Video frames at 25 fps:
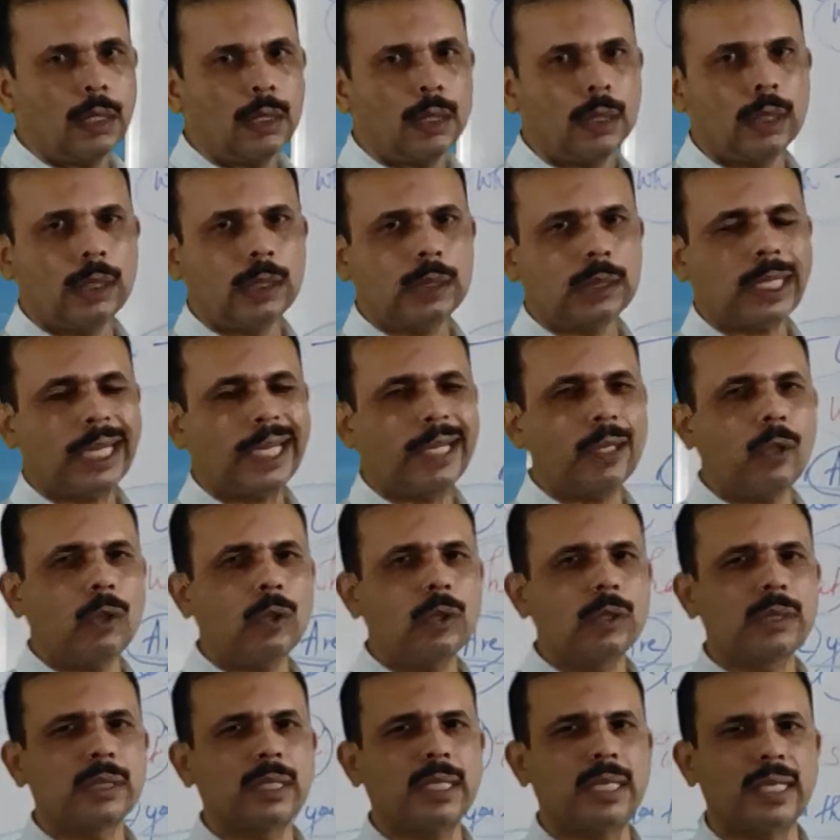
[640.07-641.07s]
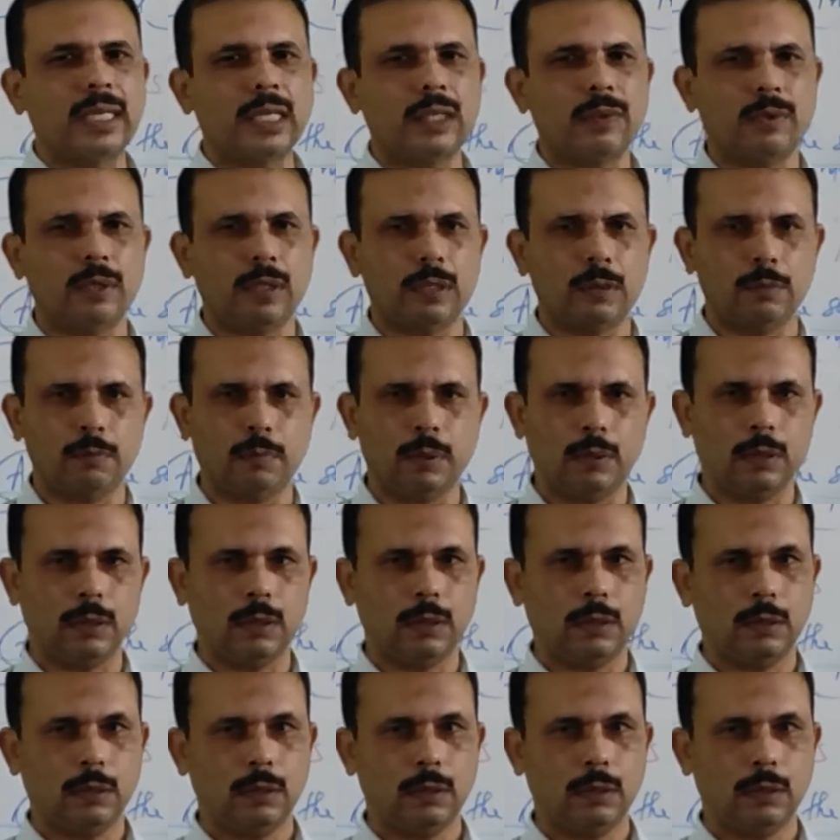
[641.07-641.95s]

Is an auxiliary verb.